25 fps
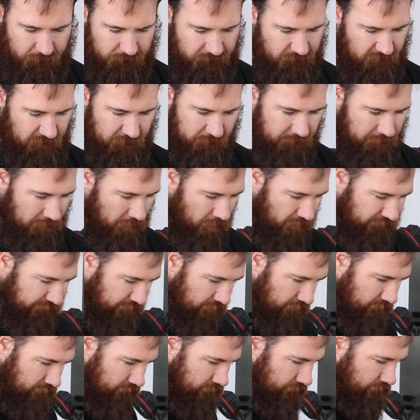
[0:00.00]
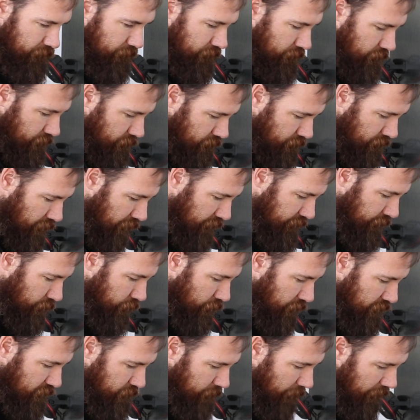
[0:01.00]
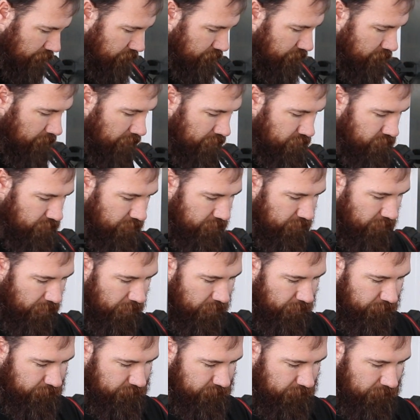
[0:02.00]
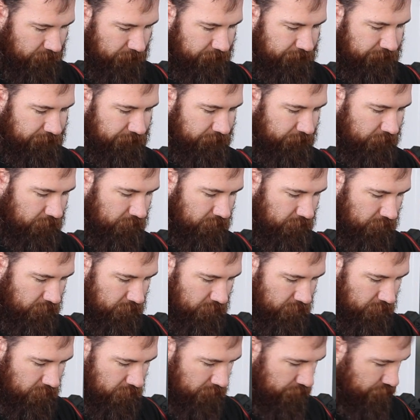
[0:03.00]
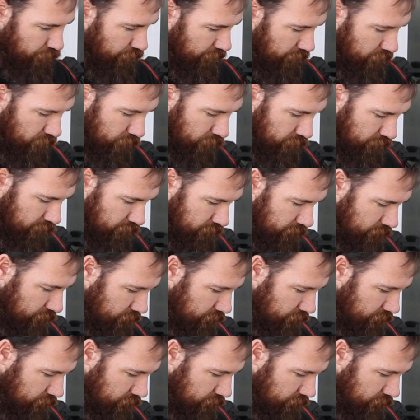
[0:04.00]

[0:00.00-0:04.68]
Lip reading: it's perfect, as I would expect from NGK, because they're pretty good.